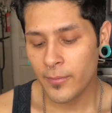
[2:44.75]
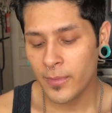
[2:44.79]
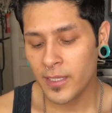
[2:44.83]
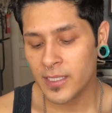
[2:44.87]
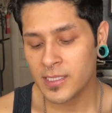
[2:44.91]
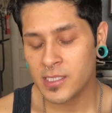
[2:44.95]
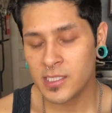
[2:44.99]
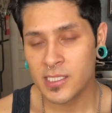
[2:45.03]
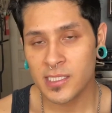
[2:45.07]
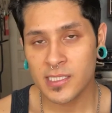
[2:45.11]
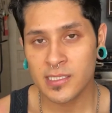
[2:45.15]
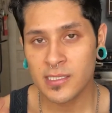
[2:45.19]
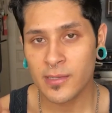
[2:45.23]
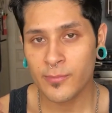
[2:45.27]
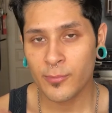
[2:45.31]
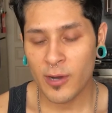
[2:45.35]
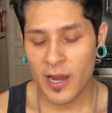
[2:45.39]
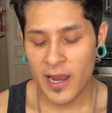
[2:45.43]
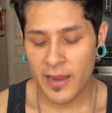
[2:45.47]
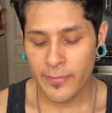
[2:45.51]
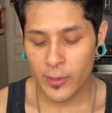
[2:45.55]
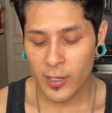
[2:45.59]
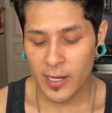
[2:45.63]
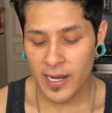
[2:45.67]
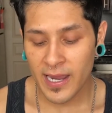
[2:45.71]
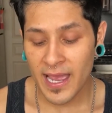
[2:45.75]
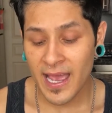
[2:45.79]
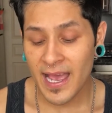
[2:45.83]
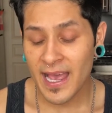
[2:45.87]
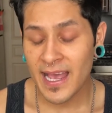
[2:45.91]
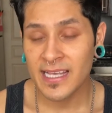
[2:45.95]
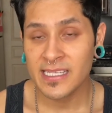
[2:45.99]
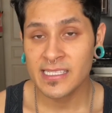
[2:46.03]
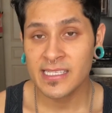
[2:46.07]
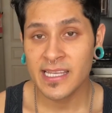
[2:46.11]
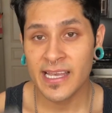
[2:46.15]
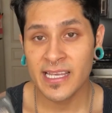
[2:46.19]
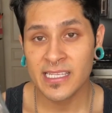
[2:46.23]
It's just a primer. It
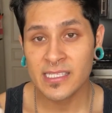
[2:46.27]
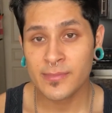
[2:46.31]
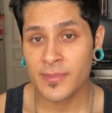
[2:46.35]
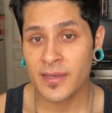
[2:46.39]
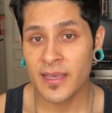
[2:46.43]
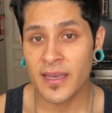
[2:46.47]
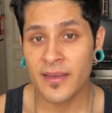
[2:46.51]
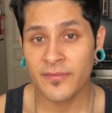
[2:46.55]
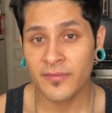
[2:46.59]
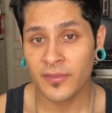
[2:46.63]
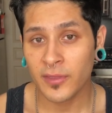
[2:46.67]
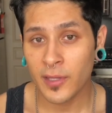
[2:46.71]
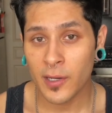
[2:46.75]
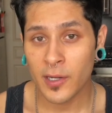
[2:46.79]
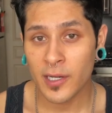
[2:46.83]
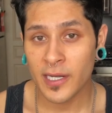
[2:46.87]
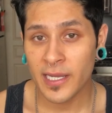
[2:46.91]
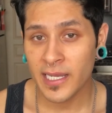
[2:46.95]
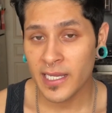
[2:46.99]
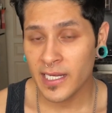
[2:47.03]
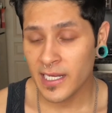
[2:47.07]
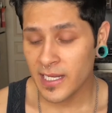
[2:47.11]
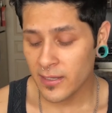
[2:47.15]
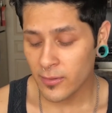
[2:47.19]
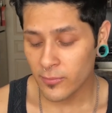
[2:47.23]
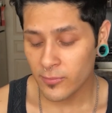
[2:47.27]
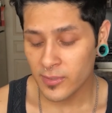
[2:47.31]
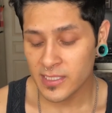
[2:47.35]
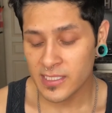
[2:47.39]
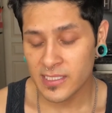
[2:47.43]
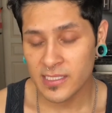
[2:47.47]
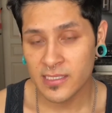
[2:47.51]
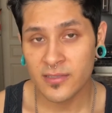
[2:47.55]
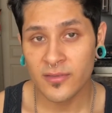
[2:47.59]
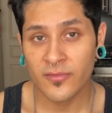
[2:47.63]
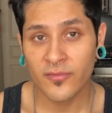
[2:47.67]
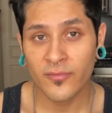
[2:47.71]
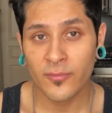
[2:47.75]
has SPF 30 in it, which
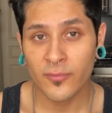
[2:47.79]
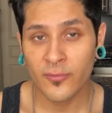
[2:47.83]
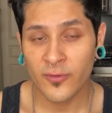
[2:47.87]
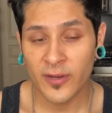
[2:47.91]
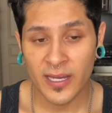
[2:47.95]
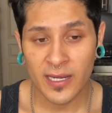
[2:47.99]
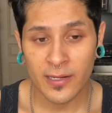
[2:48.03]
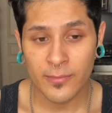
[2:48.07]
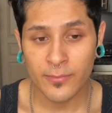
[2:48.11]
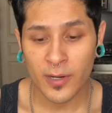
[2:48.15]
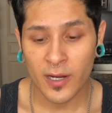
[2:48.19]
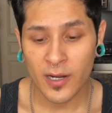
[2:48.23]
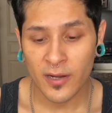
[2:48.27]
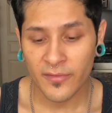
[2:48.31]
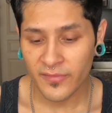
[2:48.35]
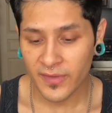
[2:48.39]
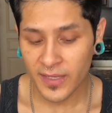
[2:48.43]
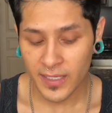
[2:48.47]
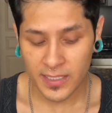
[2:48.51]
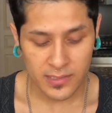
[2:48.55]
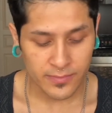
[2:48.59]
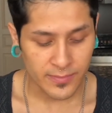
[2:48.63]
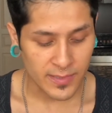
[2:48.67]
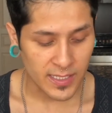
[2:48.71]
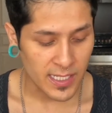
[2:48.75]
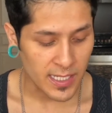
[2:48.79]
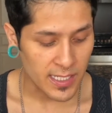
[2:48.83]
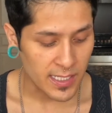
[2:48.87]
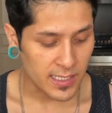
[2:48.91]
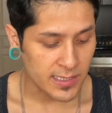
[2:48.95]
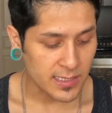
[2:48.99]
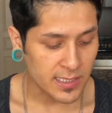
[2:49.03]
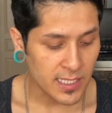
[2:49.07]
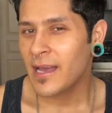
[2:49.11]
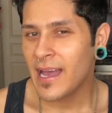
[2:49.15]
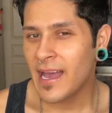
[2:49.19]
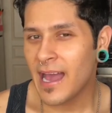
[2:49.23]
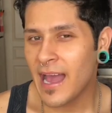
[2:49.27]
is freaking perfect
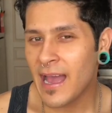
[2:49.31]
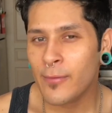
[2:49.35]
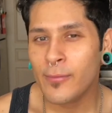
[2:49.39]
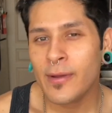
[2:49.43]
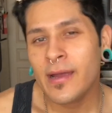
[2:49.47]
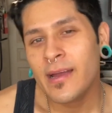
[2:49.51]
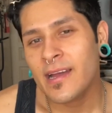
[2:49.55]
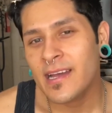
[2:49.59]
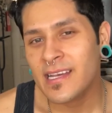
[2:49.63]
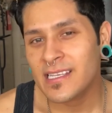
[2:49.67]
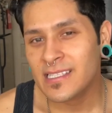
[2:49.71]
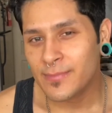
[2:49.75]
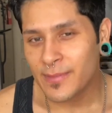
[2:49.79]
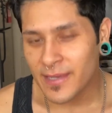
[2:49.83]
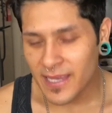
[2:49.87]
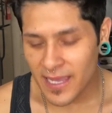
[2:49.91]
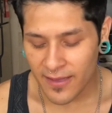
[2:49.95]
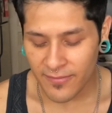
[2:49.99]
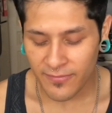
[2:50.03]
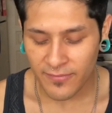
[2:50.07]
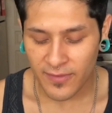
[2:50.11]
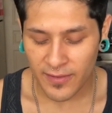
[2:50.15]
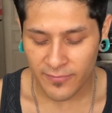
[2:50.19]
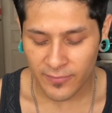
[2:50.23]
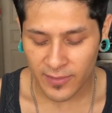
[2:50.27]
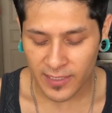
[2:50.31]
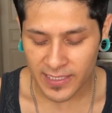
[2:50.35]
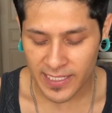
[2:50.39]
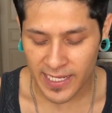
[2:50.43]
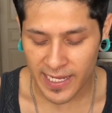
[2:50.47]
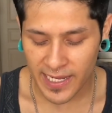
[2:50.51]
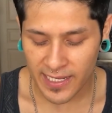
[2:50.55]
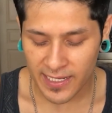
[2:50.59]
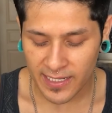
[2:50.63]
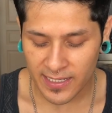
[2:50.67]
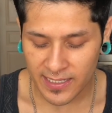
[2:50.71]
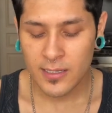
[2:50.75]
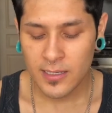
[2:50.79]
because I wear SPF every
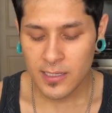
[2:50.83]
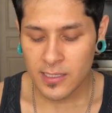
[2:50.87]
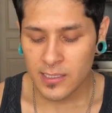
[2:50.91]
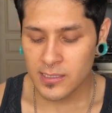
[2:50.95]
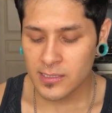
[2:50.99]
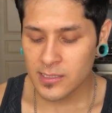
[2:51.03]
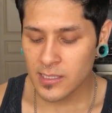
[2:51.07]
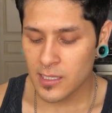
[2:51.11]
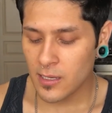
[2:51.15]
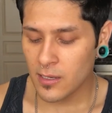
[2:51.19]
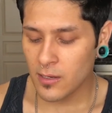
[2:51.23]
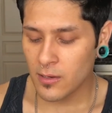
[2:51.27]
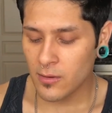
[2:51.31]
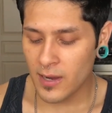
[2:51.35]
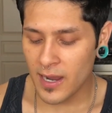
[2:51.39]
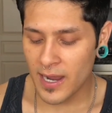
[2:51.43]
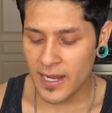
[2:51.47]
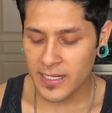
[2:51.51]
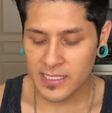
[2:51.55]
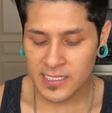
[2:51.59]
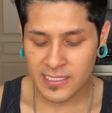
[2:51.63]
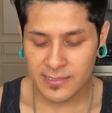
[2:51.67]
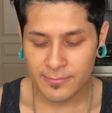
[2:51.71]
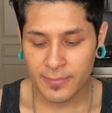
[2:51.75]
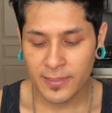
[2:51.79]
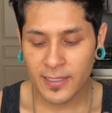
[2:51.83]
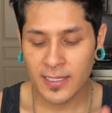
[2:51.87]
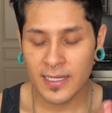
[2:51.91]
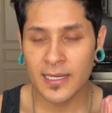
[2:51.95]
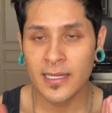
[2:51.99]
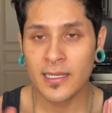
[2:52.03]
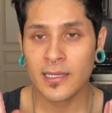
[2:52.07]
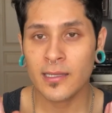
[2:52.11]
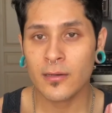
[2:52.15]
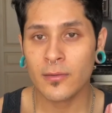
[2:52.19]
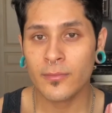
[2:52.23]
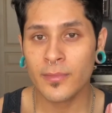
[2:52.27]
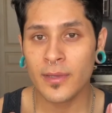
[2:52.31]
day. So I just put
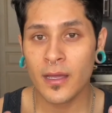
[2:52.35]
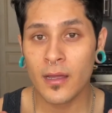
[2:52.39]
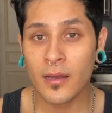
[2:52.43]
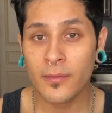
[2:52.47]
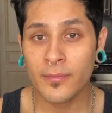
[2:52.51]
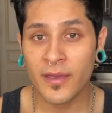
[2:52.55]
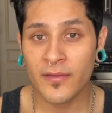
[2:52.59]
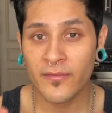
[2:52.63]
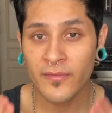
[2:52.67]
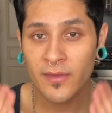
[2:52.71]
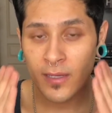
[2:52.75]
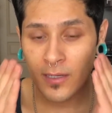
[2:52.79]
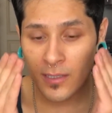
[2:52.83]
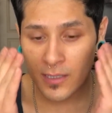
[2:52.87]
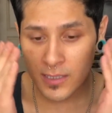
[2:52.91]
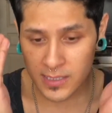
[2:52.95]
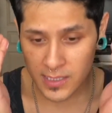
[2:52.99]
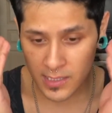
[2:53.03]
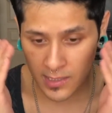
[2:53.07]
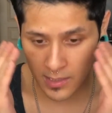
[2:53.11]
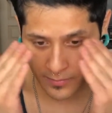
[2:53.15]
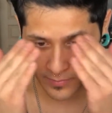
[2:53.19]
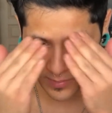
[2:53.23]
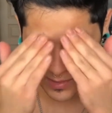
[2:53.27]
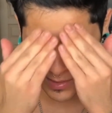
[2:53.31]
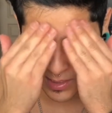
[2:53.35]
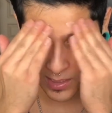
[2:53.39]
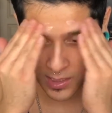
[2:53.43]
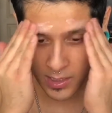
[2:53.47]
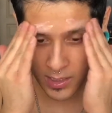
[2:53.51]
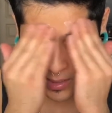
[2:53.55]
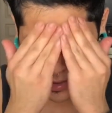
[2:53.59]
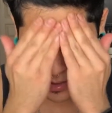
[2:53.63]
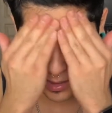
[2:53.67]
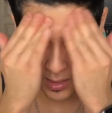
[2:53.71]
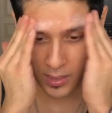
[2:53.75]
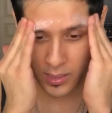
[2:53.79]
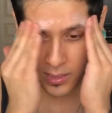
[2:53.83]
a little bit on my fingertips
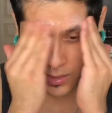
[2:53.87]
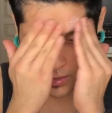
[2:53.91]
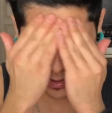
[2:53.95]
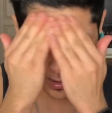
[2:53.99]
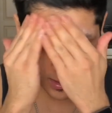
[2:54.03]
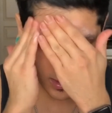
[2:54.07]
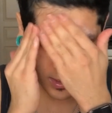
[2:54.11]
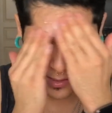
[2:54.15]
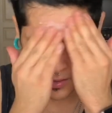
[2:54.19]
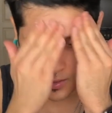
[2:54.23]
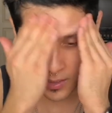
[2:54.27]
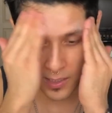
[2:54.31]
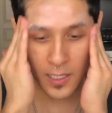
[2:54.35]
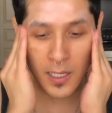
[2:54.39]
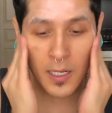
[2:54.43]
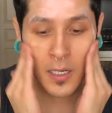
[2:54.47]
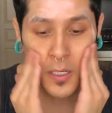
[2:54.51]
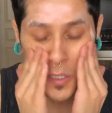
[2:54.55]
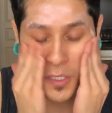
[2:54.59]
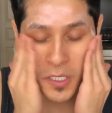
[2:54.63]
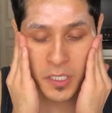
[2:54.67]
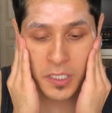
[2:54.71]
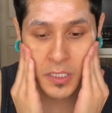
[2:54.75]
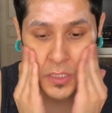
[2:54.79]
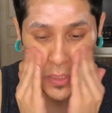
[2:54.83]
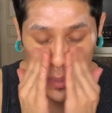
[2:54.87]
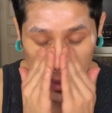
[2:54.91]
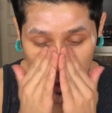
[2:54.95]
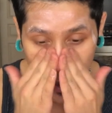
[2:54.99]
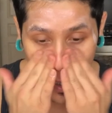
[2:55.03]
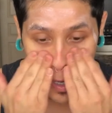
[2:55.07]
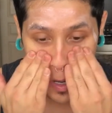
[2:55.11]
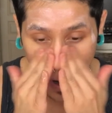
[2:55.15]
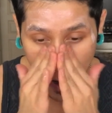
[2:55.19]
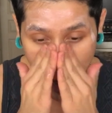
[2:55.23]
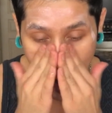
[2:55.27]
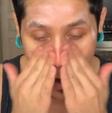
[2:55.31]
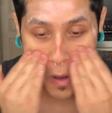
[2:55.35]
and I just
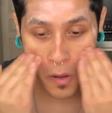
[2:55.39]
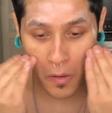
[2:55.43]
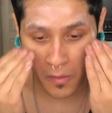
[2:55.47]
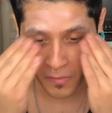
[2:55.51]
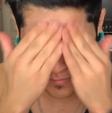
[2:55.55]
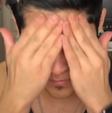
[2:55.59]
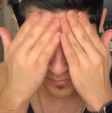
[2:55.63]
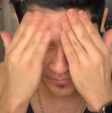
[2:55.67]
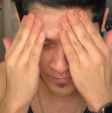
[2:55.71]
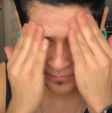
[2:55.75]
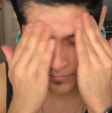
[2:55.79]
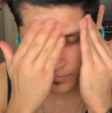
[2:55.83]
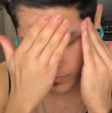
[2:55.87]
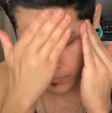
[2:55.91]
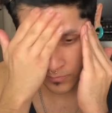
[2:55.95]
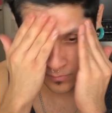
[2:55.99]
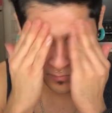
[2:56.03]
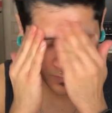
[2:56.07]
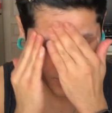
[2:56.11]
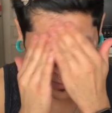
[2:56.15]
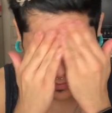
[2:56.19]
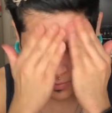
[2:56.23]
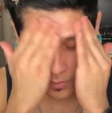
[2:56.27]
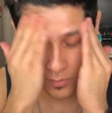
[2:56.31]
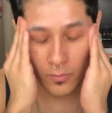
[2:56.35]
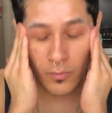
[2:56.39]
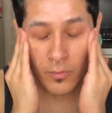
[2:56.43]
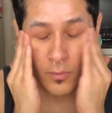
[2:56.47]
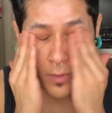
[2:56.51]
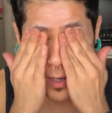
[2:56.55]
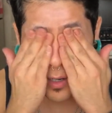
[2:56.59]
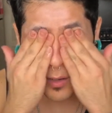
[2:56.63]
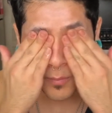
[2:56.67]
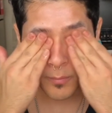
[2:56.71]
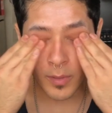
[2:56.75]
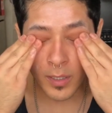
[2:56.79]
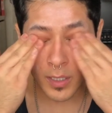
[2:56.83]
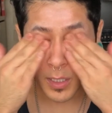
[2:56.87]

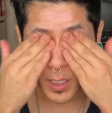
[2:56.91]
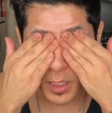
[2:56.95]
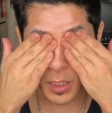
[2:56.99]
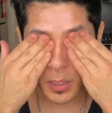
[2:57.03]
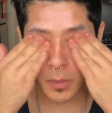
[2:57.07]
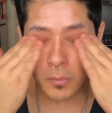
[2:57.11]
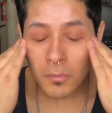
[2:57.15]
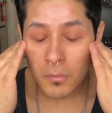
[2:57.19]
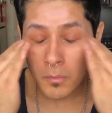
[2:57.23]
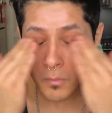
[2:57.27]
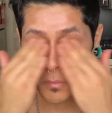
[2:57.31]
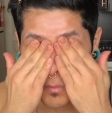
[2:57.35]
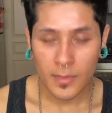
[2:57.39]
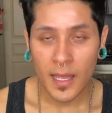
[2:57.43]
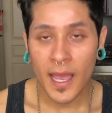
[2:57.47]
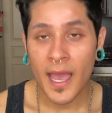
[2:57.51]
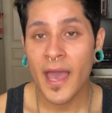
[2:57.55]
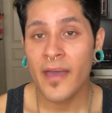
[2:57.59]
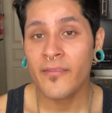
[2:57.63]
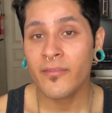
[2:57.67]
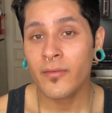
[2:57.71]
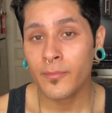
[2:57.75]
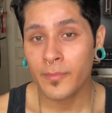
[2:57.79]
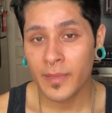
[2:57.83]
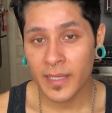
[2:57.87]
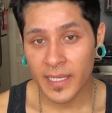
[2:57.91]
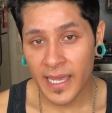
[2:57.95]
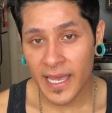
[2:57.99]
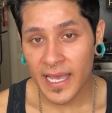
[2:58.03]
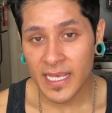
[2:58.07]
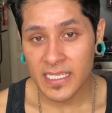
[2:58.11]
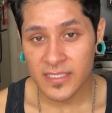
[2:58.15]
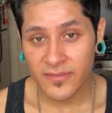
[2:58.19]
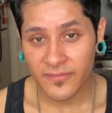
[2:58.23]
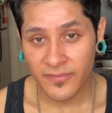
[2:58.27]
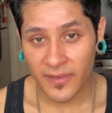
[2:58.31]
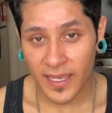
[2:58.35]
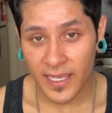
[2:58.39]
rub it in. I have a big
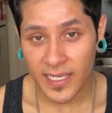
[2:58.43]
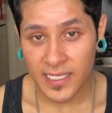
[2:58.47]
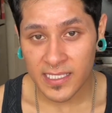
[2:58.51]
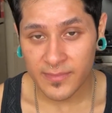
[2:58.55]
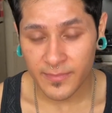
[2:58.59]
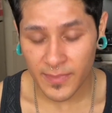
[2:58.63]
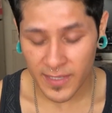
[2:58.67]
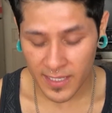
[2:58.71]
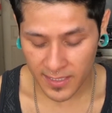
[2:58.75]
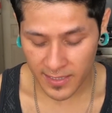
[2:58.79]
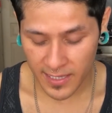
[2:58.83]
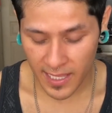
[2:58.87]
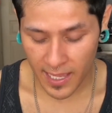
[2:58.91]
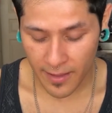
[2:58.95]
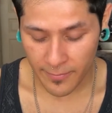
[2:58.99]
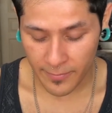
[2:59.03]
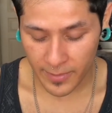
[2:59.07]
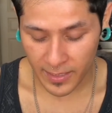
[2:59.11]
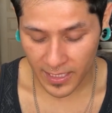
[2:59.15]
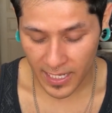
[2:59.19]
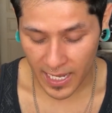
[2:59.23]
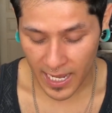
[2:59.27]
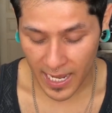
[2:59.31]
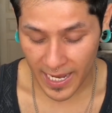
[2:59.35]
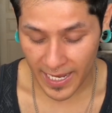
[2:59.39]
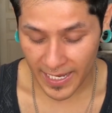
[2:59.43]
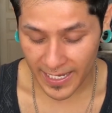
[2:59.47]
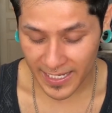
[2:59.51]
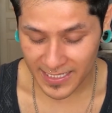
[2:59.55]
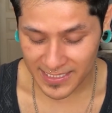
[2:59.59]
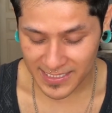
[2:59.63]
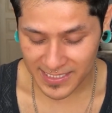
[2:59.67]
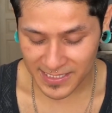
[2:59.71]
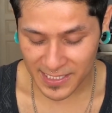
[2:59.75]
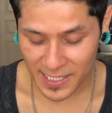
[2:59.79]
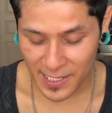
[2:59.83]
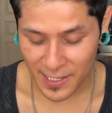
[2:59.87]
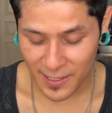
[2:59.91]
ass face being that I'm a guy,
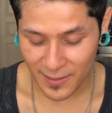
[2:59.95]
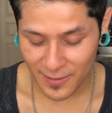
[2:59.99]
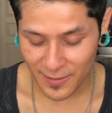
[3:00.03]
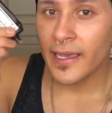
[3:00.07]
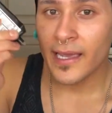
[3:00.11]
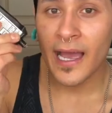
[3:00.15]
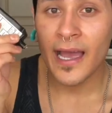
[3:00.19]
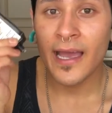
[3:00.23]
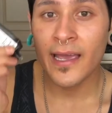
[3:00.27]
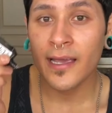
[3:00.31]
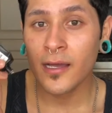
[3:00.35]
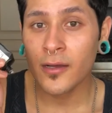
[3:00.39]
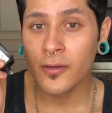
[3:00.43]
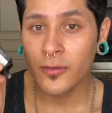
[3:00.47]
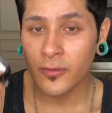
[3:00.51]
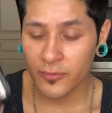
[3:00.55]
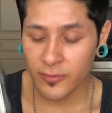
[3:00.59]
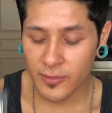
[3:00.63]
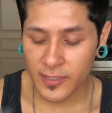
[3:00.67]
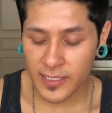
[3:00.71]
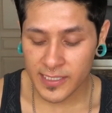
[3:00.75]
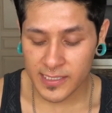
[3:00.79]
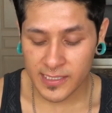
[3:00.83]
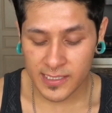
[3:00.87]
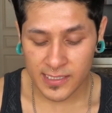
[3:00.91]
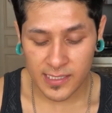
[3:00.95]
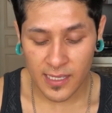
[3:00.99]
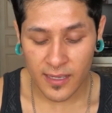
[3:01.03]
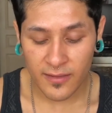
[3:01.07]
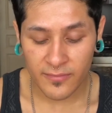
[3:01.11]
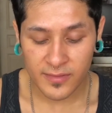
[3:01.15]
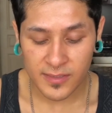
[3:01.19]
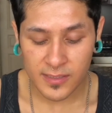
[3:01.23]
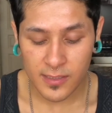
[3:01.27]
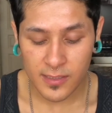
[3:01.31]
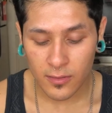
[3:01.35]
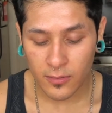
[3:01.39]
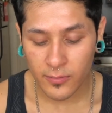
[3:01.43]
so I go through this
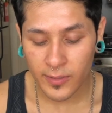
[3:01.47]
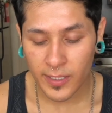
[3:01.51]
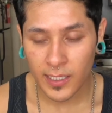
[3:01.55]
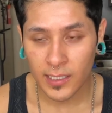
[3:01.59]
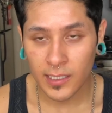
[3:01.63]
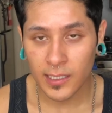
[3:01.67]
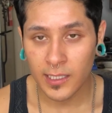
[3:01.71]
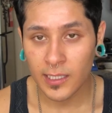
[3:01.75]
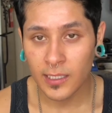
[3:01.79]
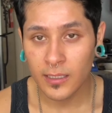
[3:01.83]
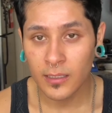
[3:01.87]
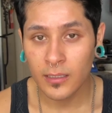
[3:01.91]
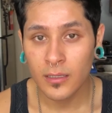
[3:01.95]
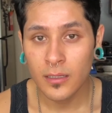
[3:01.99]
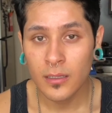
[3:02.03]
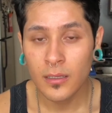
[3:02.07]
stuff quickly.